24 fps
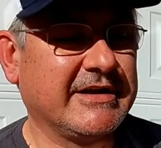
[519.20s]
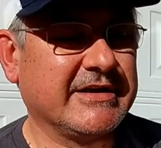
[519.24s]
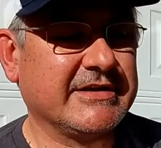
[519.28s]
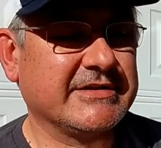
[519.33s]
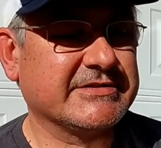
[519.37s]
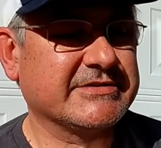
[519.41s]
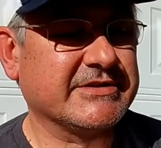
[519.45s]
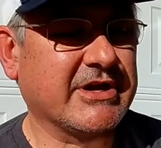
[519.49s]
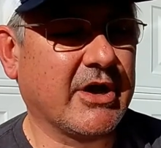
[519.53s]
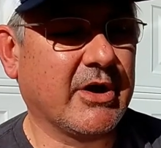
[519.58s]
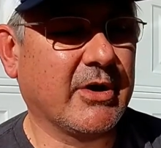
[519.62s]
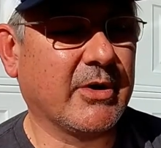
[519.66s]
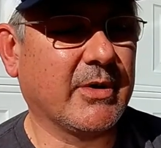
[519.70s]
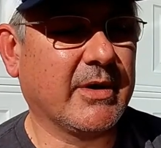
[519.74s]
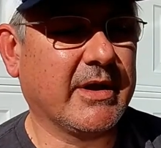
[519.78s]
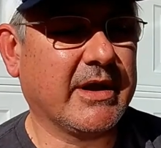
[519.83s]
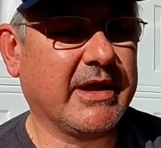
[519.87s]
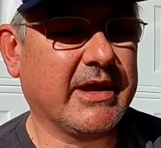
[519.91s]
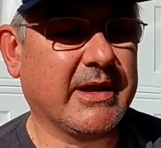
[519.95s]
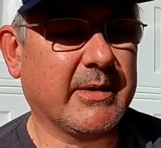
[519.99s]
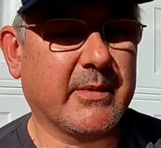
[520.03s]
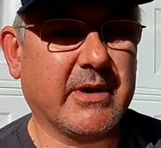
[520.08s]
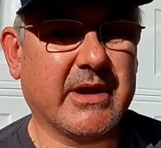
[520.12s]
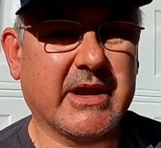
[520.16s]
So
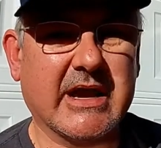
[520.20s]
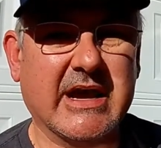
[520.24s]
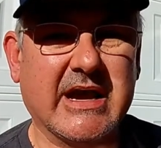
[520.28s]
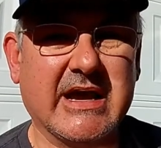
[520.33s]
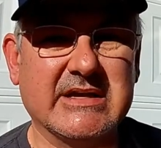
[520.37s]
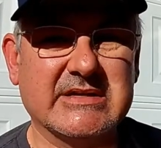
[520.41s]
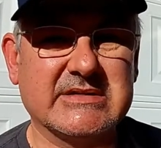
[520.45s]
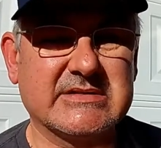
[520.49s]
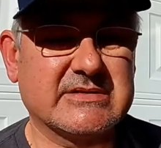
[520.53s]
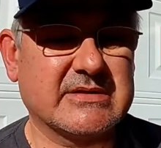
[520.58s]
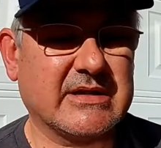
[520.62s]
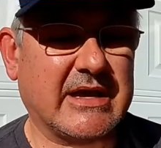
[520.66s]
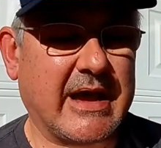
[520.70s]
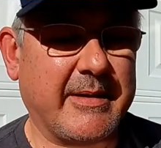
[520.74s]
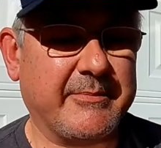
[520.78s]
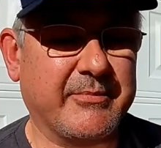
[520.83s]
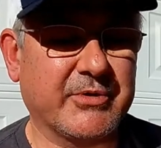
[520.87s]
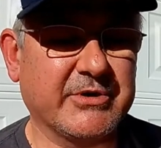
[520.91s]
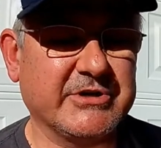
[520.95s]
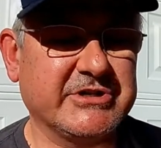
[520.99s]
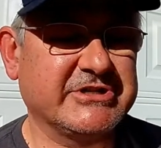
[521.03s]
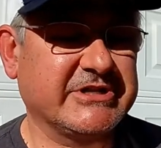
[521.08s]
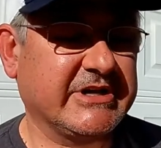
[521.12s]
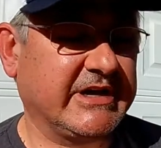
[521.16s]
anyway, guys, I
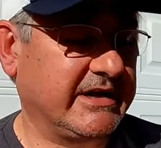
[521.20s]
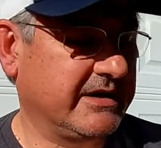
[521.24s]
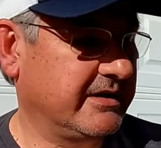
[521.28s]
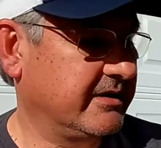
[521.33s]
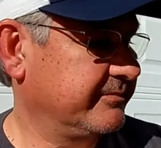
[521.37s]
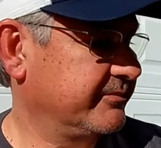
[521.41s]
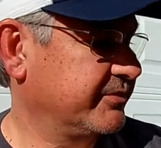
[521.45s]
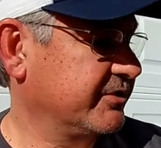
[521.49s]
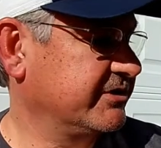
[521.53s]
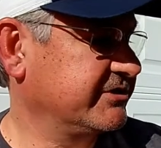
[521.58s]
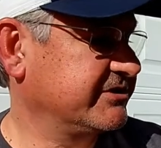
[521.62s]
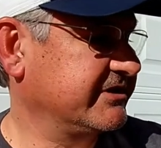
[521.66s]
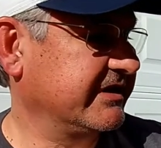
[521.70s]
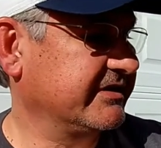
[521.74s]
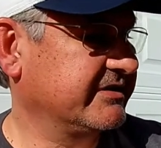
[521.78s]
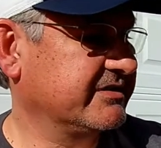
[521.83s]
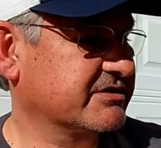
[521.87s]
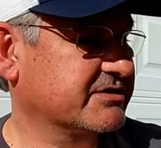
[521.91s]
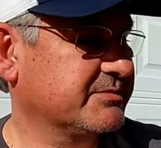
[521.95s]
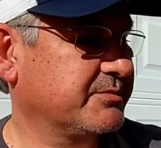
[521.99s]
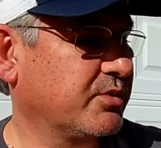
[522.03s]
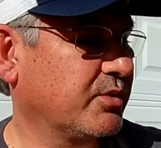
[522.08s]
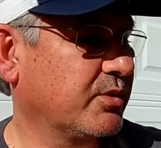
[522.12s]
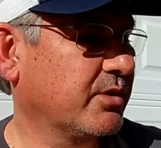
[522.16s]
appreciate it. Appreciate the
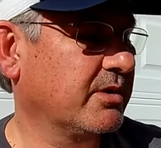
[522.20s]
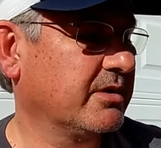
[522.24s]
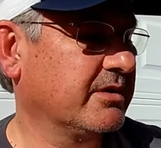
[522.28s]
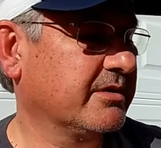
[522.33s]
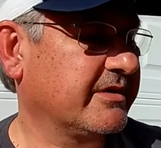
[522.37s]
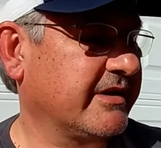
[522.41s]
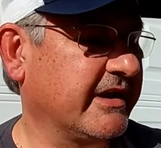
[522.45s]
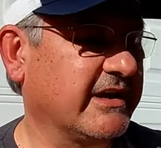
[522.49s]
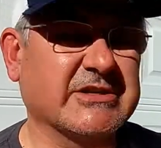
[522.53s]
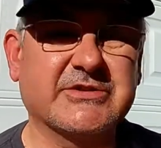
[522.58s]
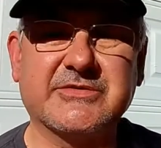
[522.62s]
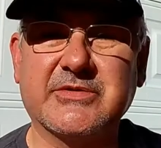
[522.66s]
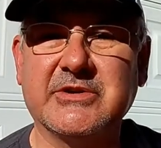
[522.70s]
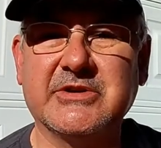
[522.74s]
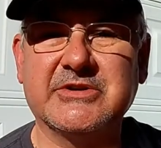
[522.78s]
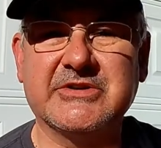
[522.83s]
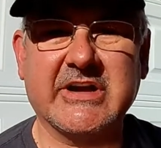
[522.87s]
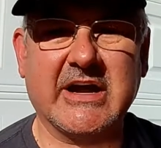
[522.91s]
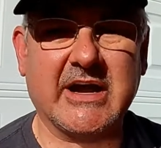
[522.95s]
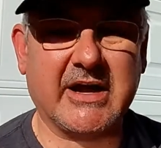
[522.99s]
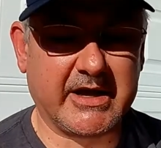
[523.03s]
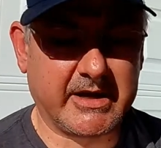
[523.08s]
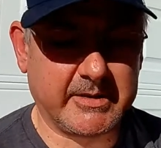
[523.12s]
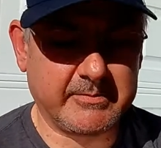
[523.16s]
support. Thanks for your
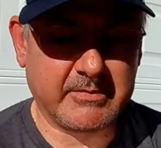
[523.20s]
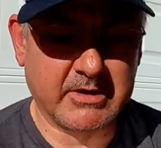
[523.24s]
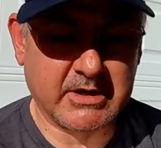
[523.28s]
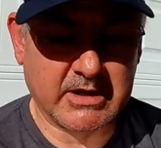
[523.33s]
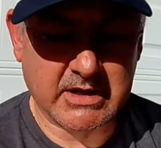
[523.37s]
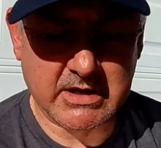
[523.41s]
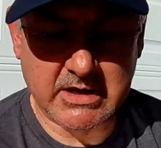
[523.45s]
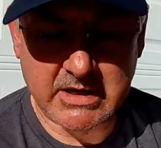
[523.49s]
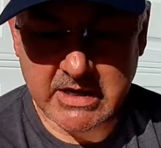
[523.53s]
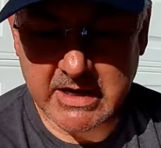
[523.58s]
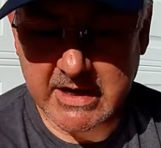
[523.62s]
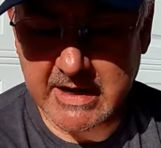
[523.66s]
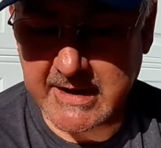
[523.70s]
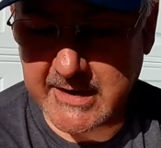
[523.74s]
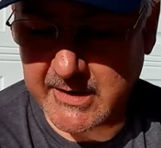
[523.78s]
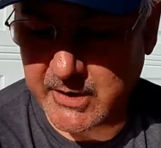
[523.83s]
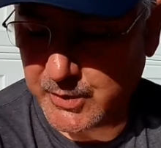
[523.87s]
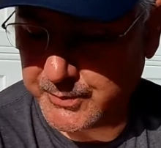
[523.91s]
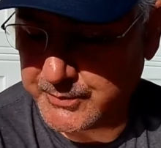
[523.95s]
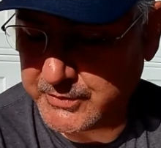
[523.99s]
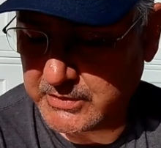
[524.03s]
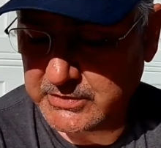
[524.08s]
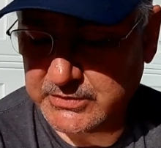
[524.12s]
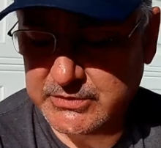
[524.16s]
time.
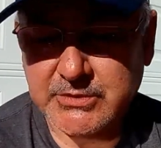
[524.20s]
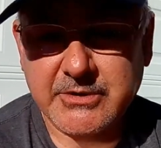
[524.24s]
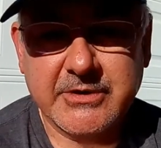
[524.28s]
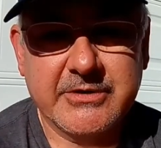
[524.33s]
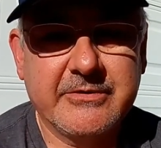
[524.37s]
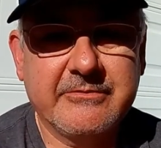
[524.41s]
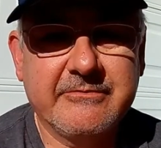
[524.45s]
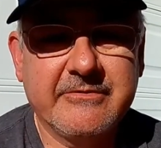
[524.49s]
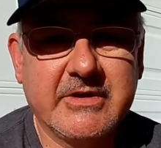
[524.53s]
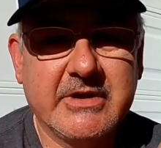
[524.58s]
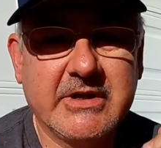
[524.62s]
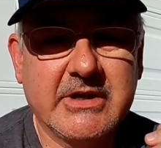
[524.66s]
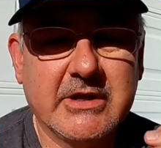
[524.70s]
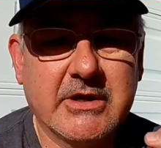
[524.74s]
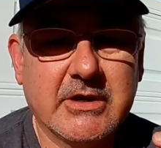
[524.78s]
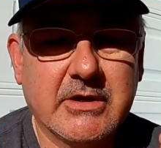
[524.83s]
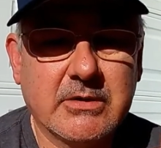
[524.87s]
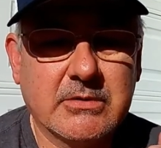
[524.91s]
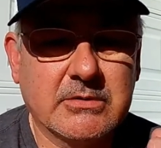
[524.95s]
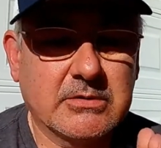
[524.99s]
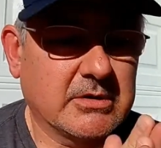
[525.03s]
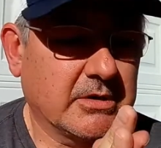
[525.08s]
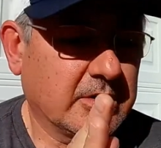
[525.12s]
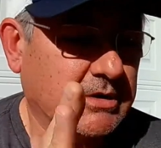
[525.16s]
Hope you enjoyed the
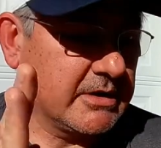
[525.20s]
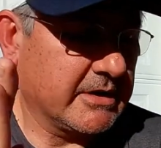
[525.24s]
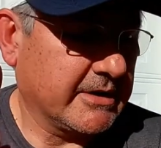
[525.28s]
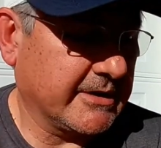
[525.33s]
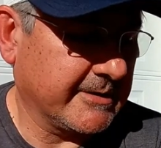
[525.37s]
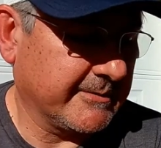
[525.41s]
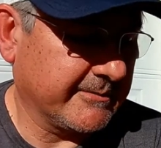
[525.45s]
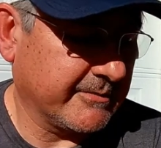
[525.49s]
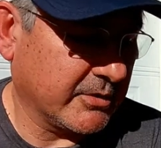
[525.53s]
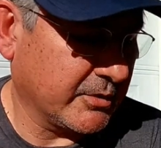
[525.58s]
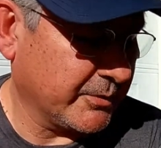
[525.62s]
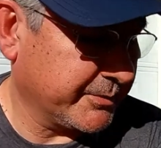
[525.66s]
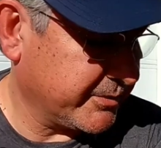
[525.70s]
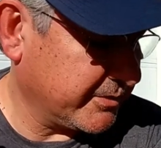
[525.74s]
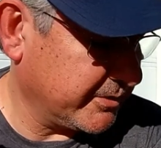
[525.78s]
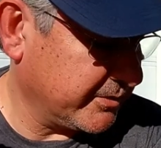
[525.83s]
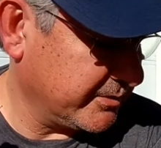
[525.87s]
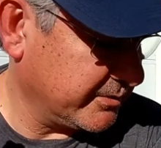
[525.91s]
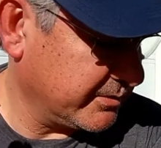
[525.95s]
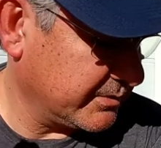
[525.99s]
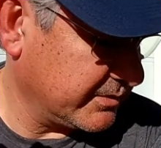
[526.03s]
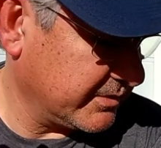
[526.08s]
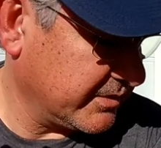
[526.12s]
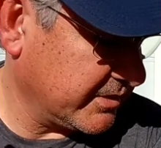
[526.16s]
video. Hope
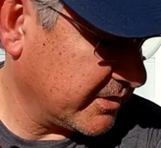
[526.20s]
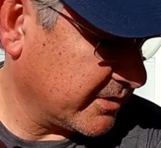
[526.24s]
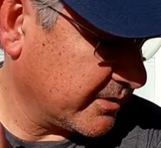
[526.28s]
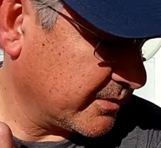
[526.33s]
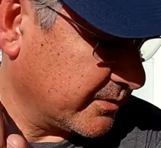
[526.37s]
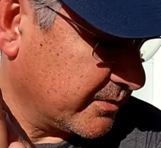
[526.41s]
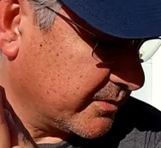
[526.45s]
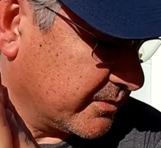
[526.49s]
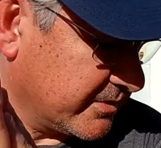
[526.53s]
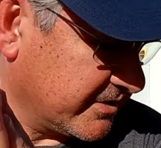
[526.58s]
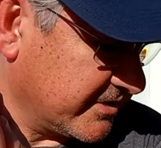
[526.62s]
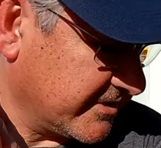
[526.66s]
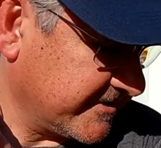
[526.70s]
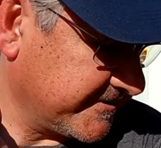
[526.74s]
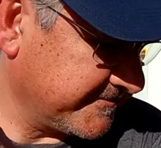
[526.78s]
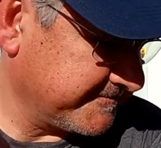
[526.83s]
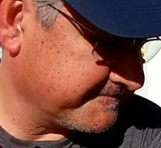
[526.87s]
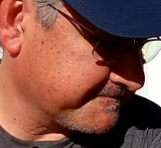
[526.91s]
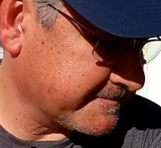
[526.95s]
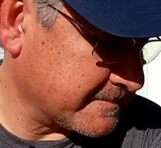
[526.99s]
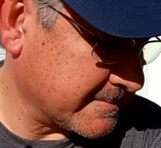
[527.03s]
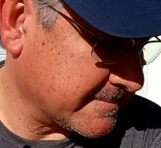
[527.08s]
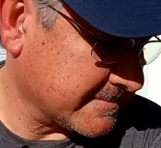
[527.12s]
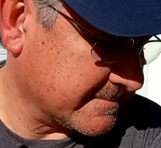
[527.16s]
you know,
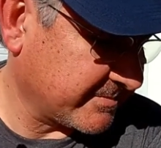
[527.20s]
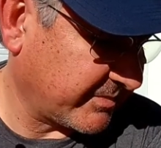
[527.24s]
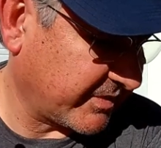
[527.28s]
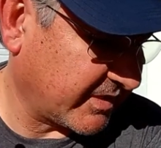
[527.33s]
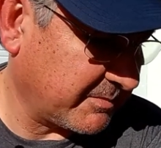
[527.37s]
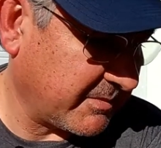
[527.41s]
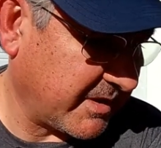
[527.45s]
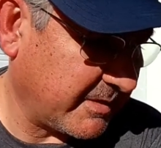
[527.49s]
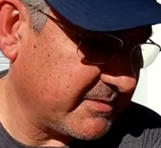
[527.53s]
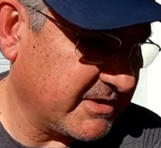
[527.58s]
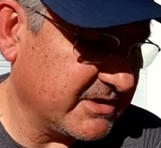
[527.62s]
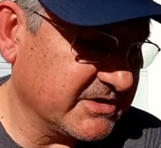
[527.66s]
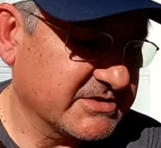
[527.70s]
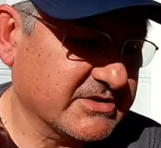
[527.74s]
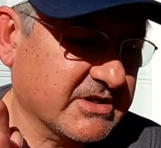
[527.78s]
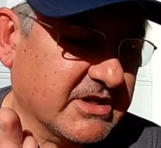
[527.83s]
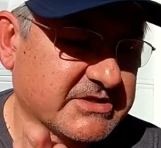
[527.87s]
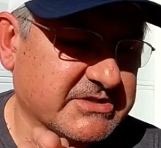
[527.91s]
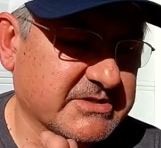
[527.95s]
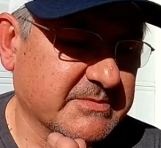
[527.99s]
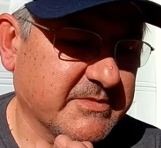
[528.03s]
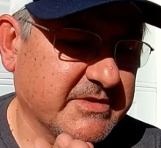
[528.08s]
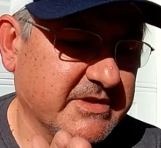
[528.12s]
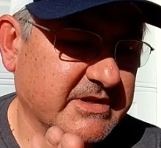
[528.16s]
maybe you saw
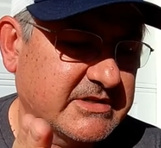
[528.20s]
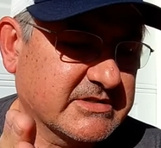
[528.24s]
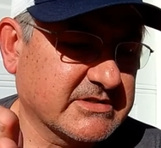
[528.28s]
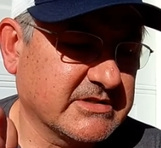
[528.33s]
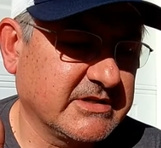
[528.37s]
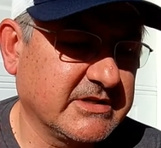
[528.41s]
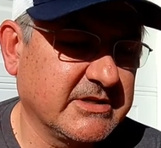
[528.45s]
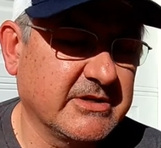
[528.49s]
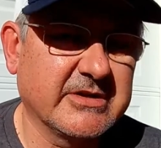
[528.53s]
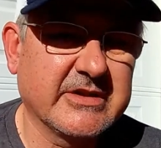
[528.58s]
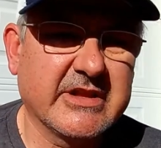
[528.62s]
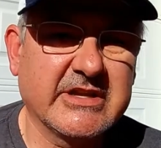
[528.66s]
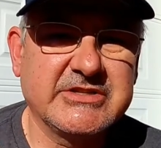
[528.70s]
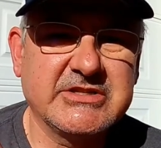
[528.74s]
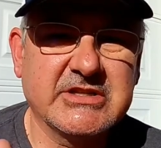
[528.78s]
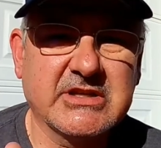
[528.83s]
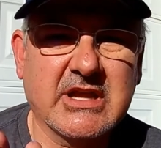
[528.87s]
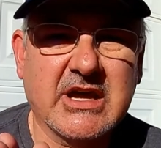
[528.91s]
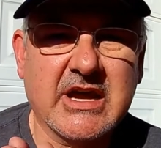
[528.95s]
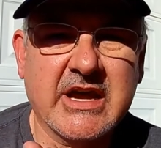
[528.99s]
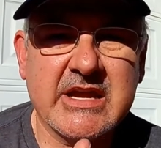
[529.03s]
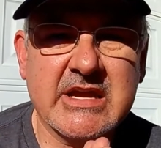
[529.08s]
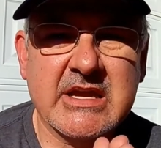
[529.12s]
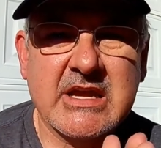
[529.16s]
some things in here that you
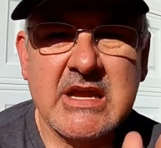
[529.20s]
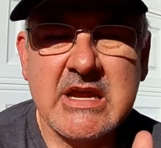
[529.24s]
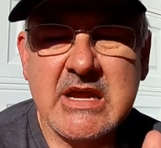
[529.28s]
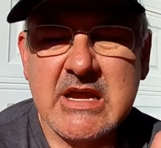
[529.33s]
like.